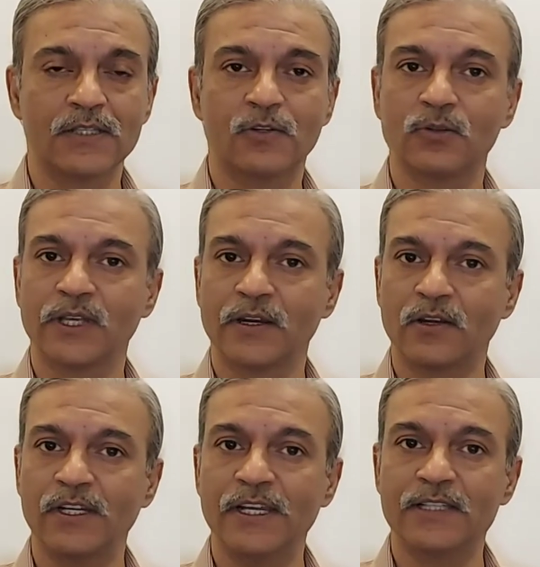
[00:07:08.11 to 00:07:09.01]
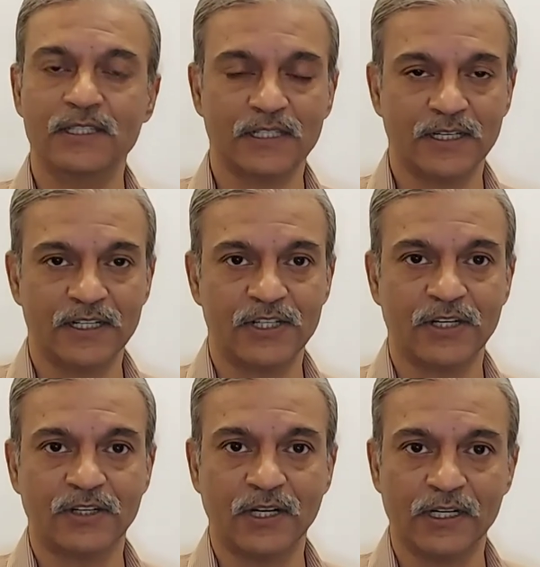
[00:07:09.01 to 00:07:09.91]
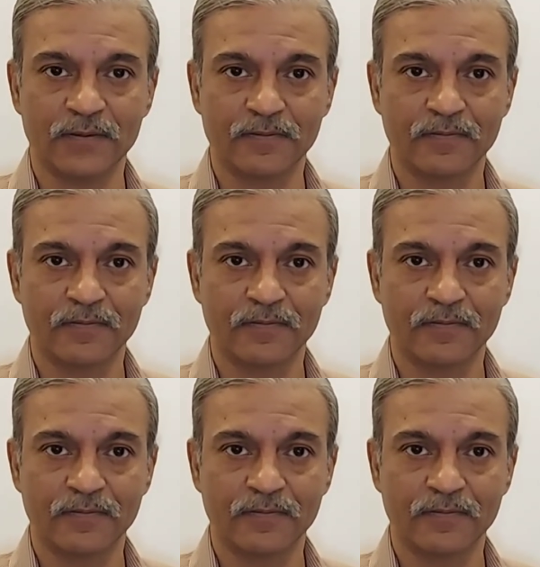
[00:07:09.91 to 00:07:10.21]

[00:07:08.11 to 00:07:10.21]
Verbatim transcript: through their colleagues, etc.